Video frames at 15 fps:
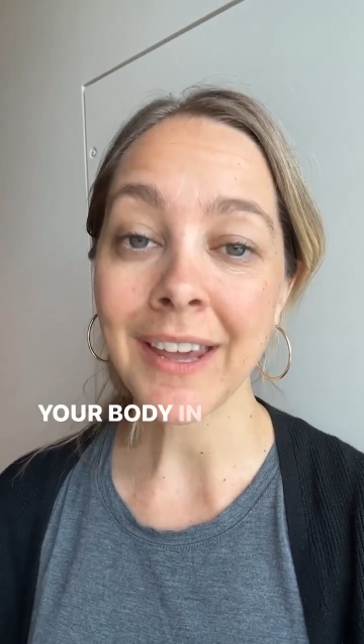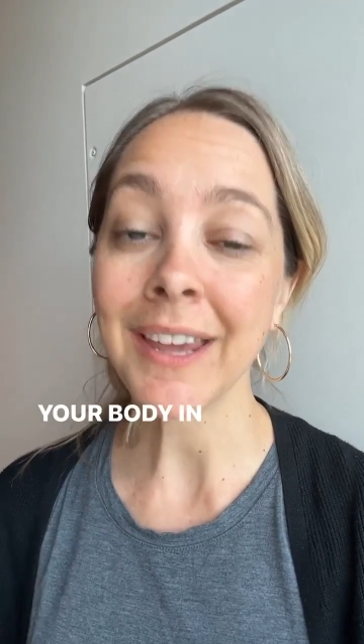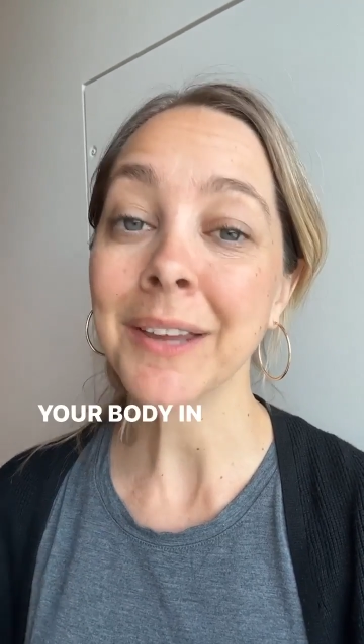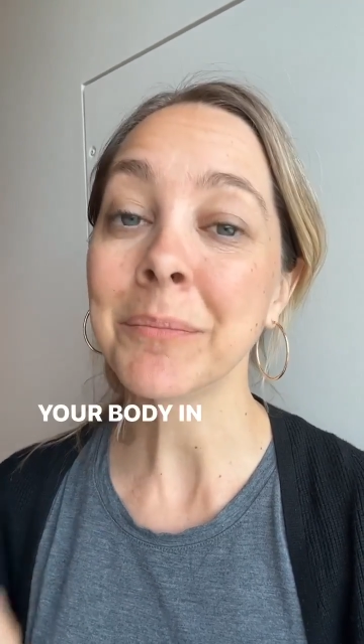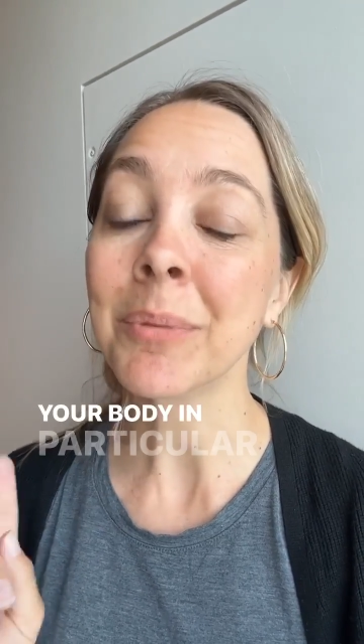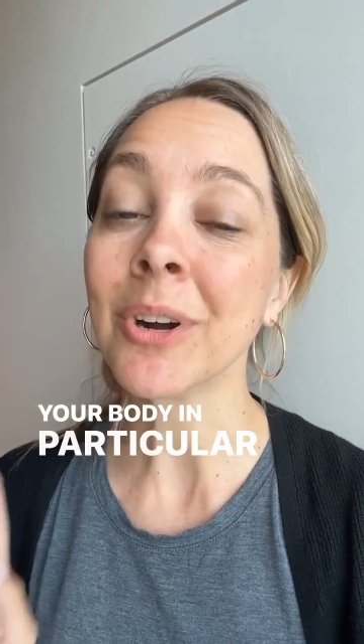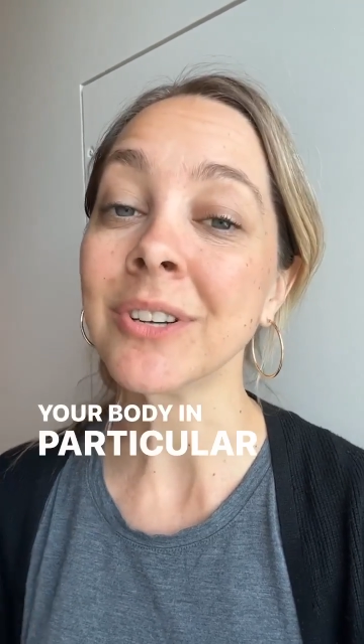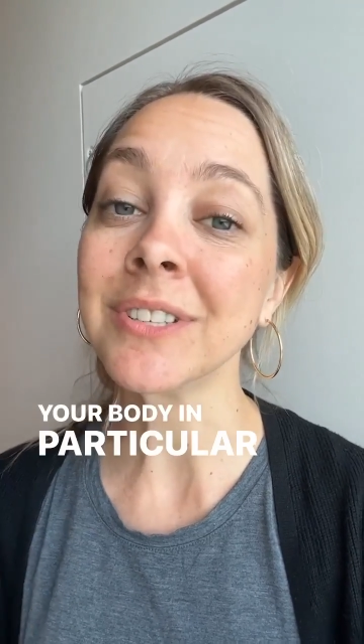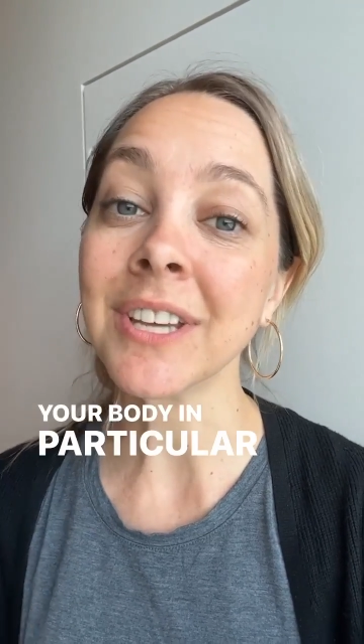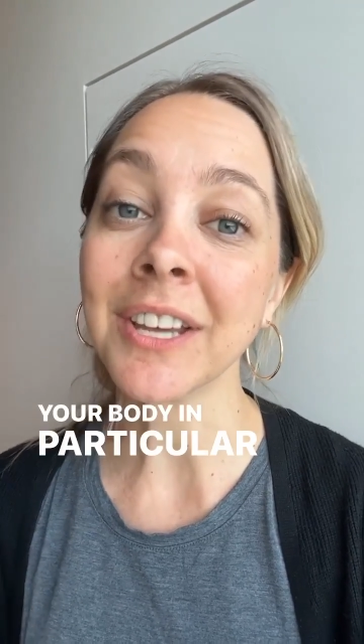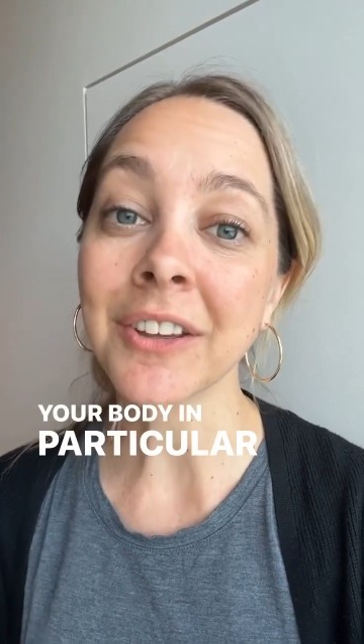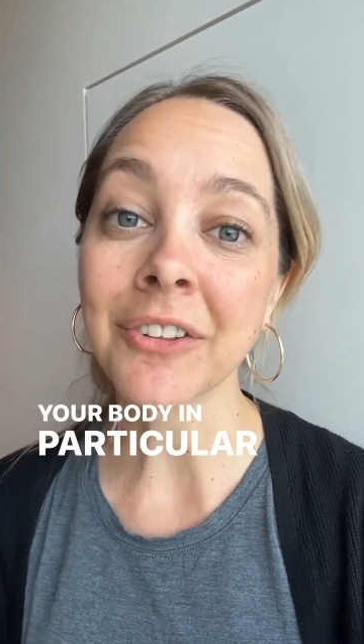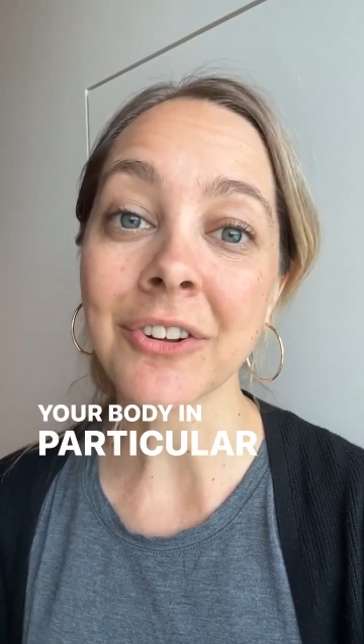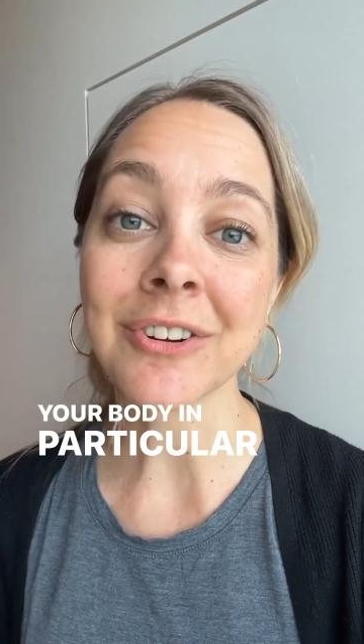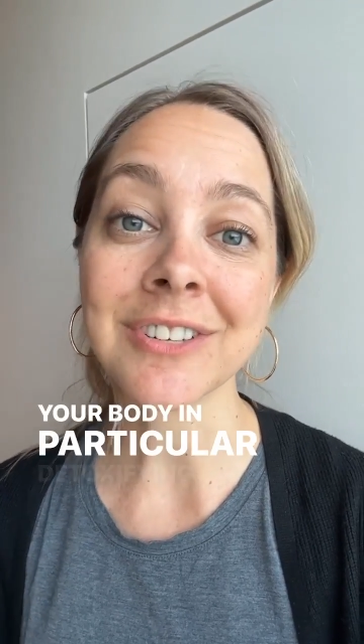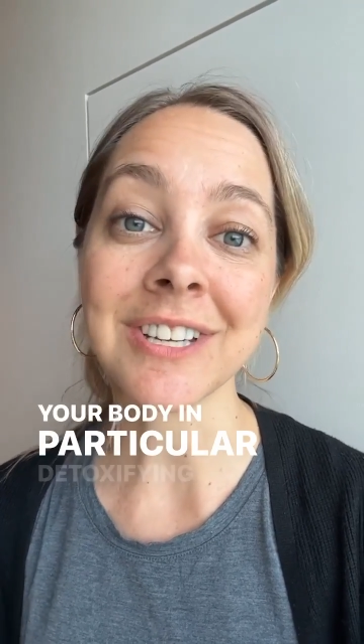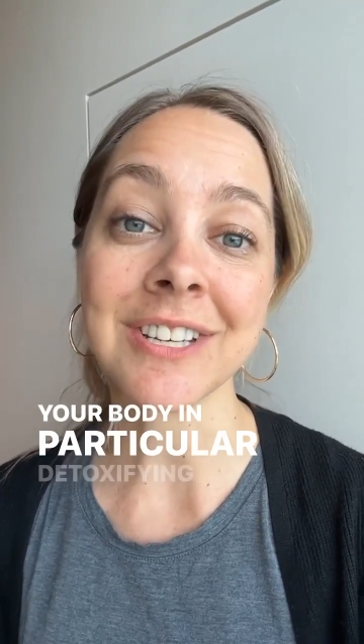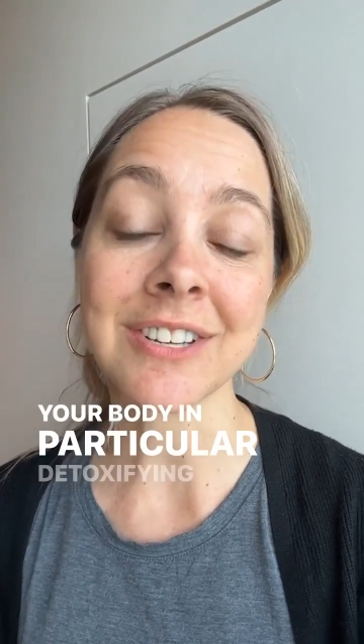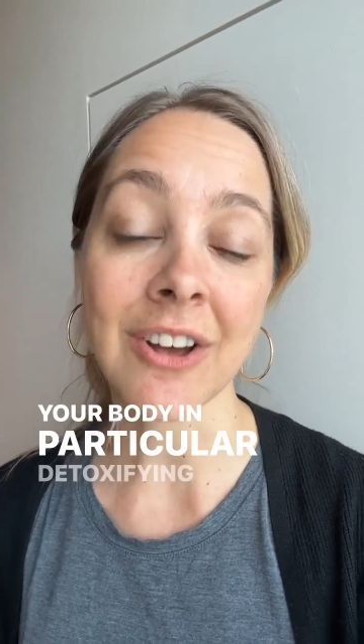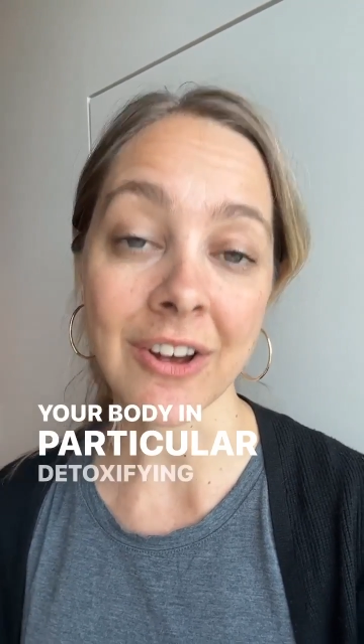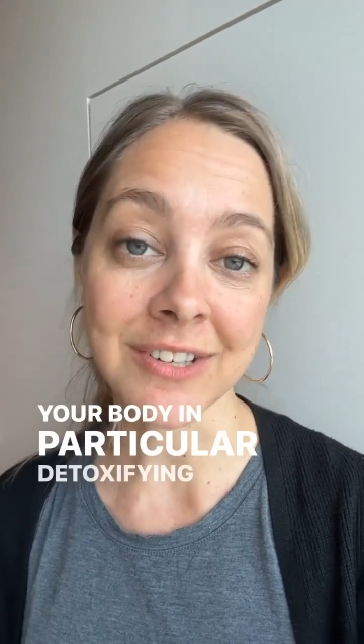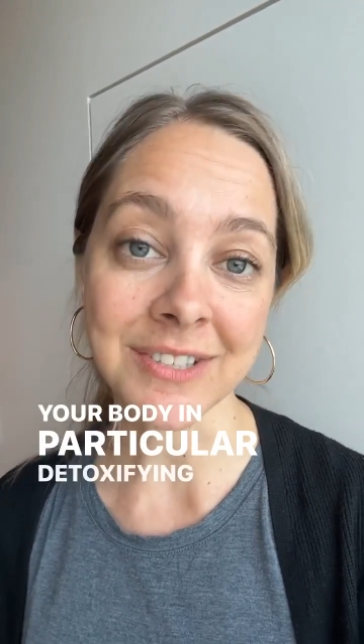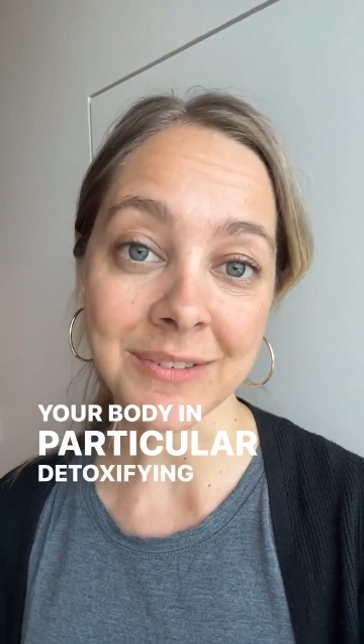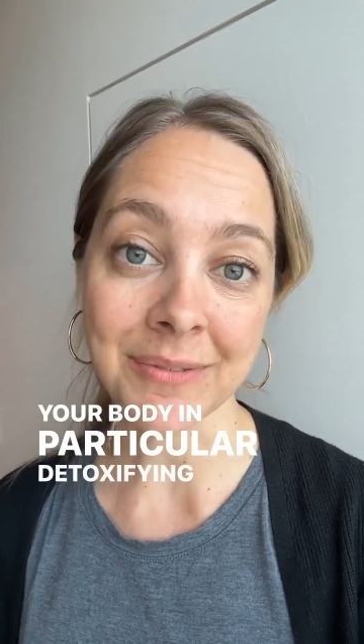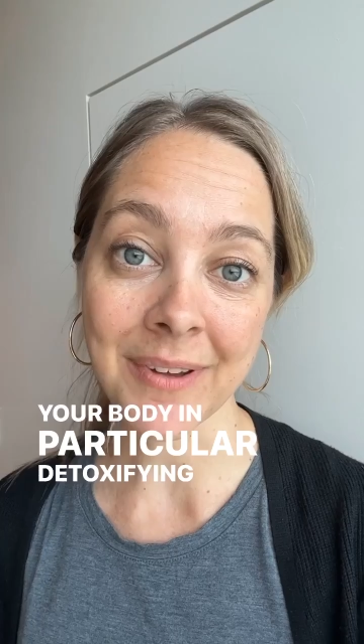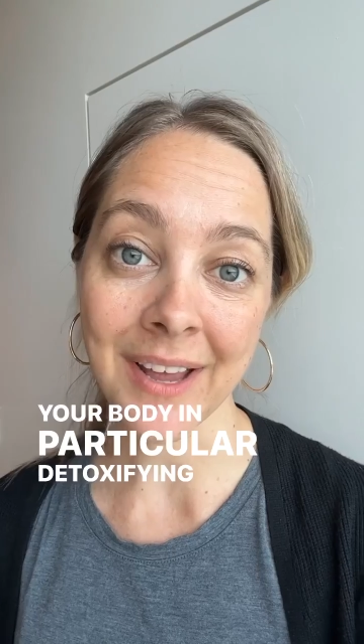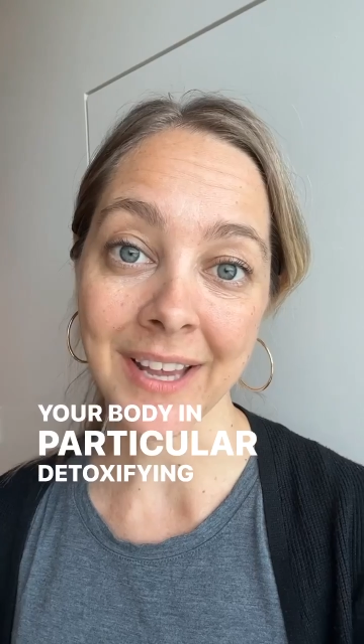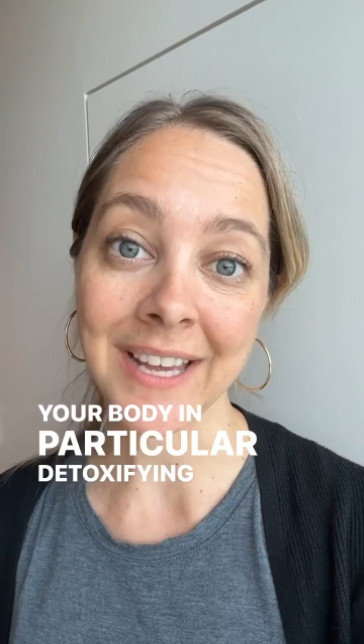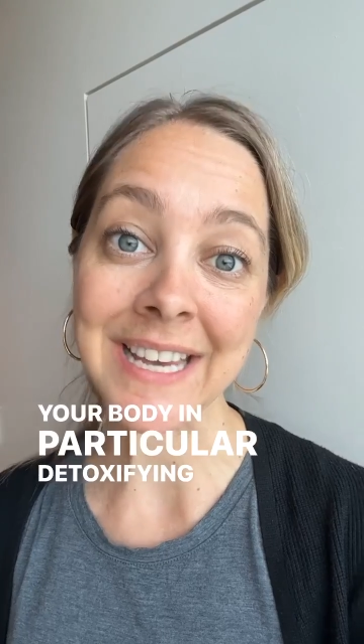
in particular detoxifying